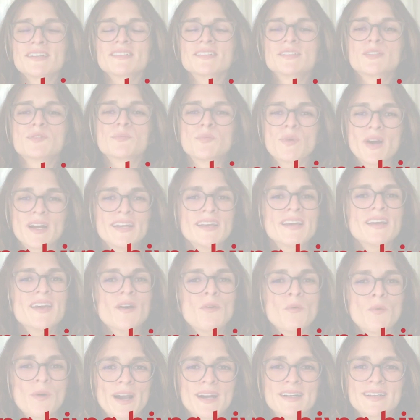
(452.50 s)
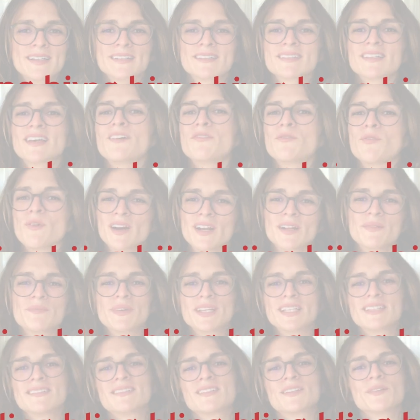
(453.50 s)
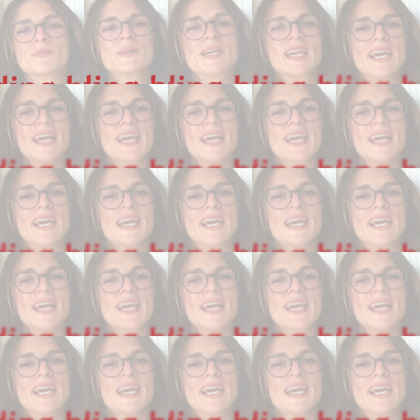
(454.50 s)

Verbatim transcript: spreading awareness of what it means to be